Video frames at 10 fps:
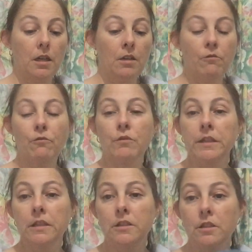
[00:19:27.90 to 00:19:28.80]
I
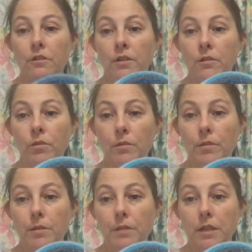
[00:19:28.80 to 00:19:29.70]
really don't know what I'm
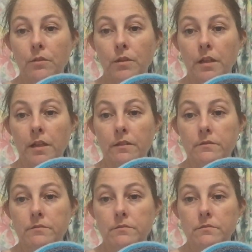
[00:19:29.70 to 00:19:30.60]
going to make with that,
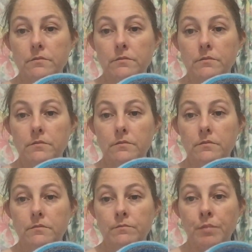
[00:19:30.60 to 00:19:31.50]

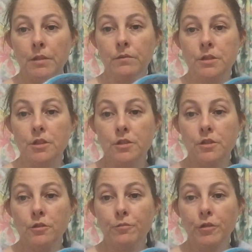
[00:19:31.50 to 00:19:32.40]
but it was just
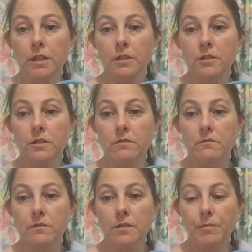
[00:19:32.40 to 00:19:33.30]
too pretty to
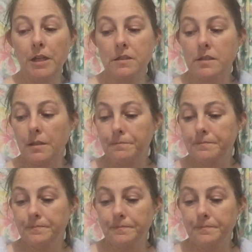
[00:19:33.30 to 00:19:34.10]
pass up.